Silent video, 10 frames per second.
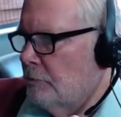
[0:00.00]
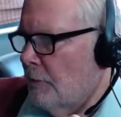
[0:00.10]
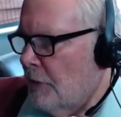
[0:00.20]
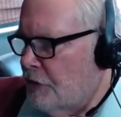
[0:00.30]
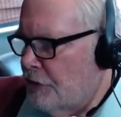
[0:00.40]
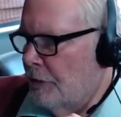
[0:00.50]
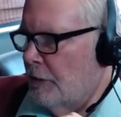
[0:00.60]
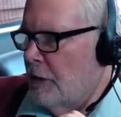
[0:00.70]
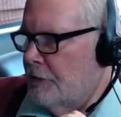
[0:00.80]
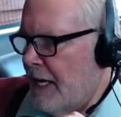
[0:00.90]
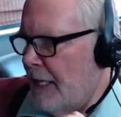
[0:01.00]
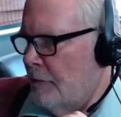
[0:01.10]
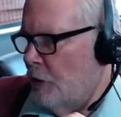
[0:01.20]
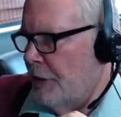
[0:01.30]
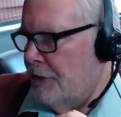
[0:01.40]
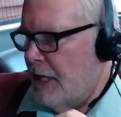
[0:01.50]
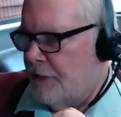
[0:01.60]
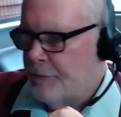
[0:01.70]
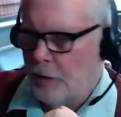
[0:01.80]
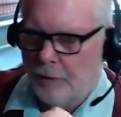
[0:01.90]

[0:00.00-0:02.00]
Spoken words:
student loans, alimony, and child support.